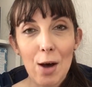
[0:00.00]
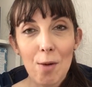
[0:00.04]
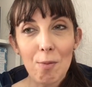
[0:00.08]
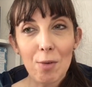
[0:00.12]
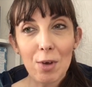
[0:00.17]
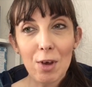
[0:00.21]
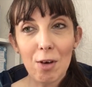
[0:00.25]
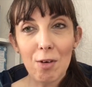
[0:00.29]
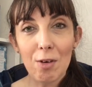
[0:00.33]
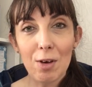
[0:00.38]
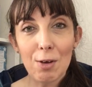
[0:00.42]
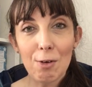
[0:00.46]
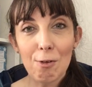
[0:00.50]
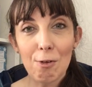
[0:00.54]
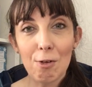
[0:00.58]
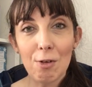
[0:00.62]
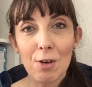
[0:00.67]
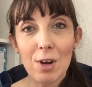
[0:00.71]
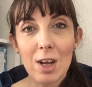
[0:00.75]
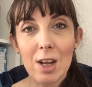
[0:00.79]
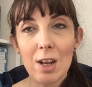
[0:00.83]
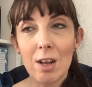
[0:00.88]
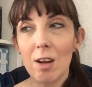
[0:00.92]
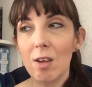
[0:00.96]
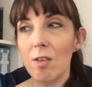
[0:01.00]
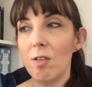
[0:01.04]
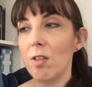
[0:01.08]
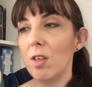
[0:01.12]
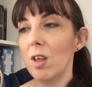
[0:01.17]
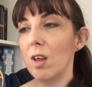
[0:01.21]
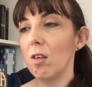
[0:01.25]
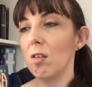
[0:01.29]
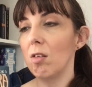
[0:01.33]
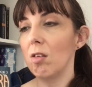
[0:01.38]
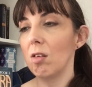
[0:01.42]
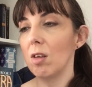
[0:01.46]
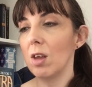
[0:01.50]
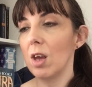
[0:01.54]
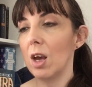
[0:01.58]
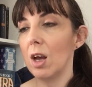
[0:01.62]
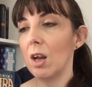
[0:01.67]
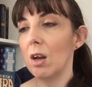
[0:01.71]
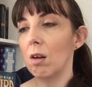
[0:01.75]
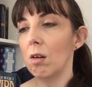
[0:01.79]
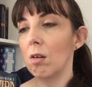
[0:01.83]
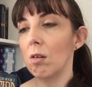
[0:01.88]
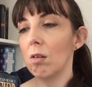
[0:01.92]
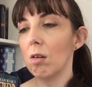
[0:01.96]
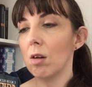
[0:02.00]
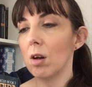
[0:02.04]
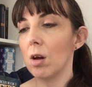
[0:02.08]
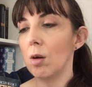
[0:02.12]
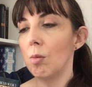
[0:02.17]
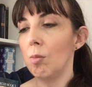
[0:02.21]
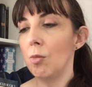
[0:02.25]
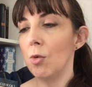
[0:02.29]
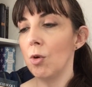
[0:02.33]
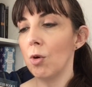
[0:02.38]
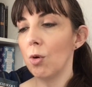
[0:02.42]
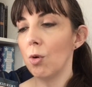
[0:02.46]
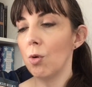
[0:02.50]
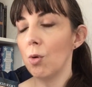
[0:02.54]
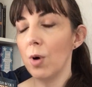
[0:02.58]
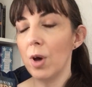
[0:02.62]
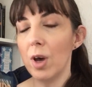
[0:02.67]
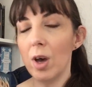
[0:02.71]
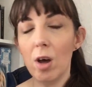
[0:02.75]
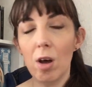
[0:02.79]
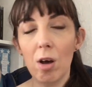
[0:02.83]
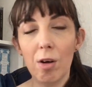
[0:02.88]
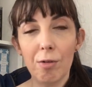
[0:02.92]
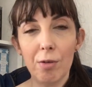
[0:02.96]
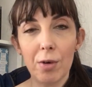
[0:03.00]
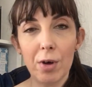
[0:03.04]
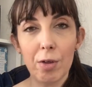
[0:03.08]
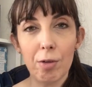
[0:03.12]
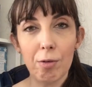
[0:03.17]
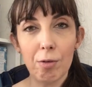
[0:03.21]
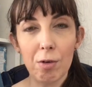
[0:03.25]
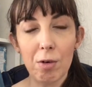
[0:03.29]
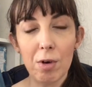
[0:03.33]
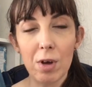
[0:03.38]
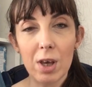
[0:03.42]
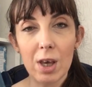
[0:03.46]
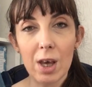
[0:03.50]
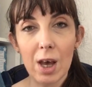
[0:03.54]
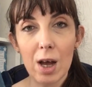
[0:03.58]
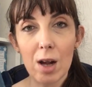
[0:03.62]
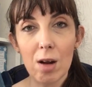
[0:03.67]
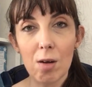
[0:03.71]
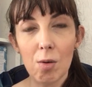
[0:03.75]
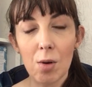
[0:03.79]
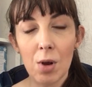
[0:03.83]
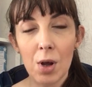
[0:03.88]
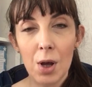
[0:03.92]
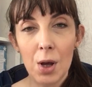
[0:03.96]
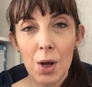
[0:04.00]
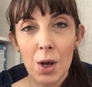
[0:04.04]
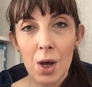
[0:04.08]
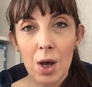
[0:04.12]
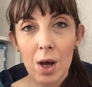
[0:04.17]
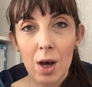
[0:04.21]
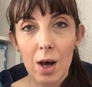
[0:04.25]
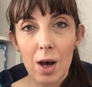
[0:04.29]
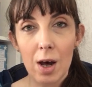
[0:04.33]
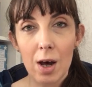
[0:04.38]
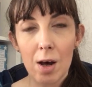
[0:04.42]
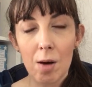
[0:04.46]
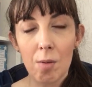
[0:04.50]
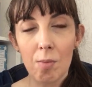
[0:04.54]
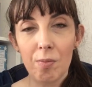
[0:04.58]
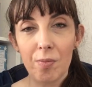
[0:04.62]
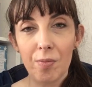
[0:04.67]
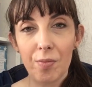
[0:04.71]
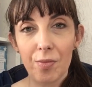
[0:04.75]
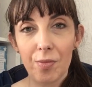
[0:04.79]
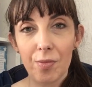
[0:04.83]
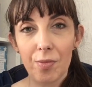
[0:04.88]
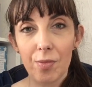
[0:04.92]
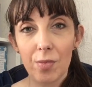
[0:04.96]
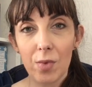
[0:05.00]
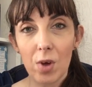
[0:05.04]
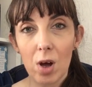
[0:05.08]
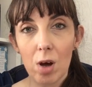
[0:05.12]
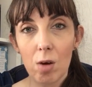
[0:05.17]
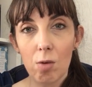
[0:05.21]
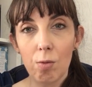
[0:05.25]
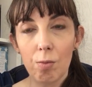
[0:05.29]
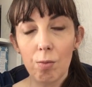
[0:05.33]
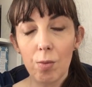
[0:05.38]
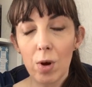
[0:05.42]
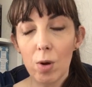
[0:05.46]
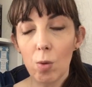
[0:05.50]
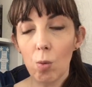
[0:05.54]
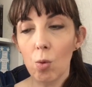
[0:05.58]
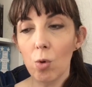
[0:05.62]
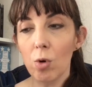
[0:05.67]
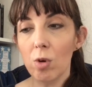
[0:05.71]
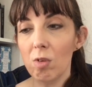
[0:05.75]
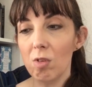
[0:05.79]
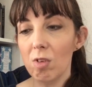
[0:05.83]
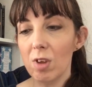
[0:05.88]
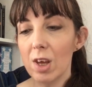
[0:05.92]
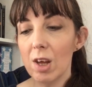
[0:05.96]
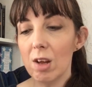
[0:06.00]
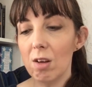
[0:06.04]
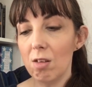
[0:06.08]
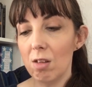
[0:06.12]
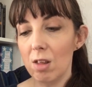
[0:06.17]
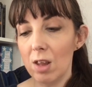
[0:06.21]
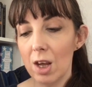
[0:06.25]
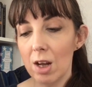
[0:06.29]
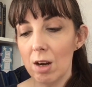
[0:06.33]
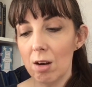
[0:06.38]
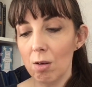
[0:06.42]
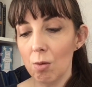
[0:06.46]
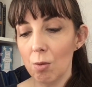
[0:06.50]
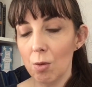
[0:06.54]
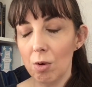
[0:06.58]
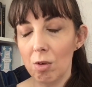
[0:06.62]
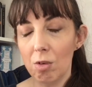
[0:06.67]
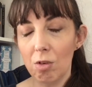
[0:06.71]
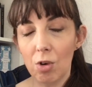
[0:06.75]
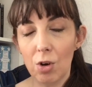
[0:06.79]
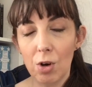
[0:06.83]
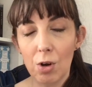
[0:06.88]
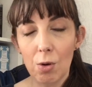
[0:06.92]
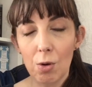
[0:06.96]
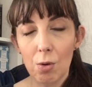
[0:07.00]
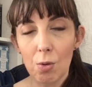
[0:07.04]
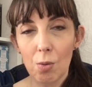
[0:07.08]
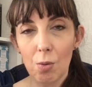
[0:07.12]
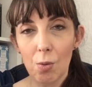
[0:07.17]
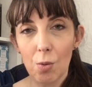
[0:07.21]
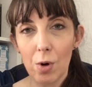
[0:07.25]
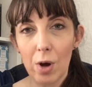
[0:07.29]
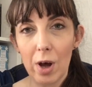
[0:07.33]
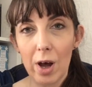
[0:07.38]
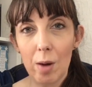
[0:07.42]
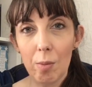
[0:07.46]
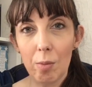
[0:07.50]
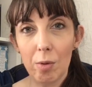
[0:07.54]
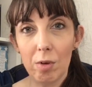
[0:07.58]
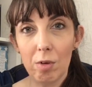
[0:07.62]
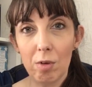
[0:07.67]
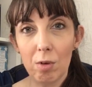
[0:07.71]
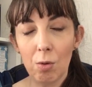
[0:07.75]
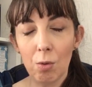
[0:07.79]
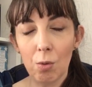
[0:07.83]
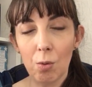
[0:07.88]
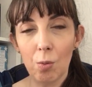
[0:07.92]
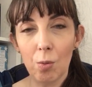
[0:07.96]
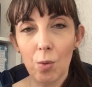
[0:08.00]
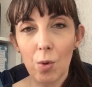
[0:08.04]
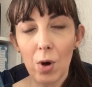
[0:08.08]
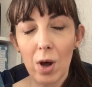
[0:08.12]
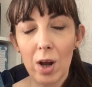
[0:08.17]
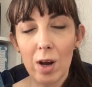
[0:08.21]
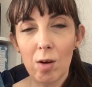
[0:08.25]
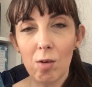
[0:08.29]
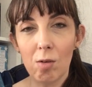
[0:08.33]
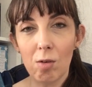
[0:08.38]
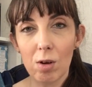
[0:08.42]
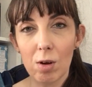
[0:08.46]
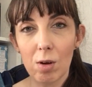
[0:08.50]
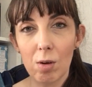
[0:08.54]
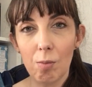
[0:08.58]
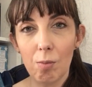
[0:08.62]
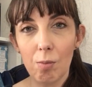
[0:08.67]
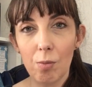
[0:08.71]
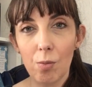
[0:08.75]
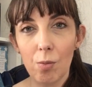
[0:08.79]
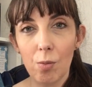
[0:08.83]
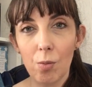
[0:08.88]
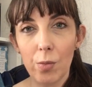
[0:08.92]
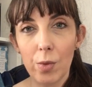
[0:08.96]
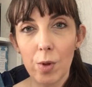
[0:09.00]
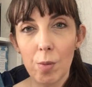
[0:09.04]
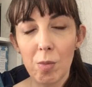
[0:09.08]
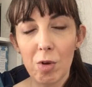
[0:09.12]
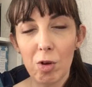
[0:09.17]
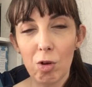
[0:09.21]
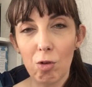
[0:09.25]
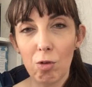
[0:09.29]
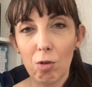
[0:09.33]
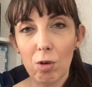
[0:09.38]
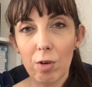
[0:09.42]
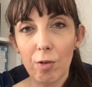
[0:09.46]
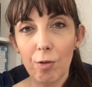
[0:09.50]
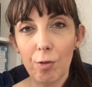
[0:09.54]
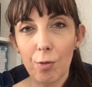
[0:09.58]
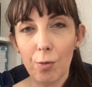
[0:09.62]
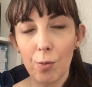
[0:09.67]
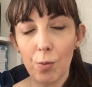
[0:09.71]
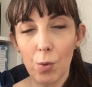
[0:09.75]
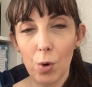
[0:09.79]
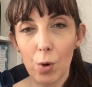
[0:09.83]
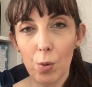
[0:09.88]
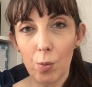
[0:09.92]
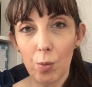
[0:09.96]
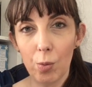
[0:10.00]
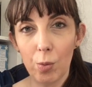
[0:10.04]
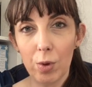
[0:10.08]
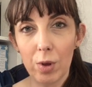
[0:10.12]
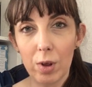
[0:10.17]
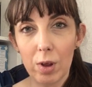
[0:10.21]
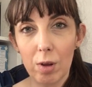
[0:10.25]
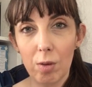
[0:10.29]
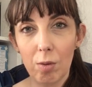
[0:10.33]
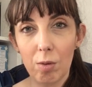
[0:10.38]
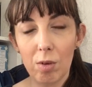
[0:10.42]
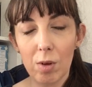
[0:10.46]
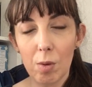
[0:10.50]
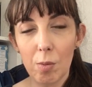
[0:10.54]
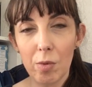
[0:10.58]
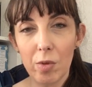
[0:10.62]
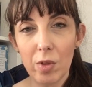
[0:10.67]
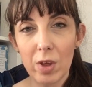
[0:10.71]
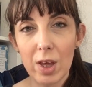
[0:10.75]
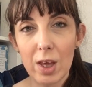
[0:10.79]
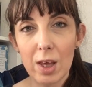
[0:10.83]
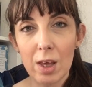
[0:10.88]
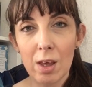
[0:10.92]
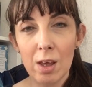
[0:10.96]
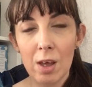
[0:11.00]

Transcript: going on in this, and I'm not quite halfway through it yet. I want to get to the end. I want to know what happens and all, and the mystery of what some of the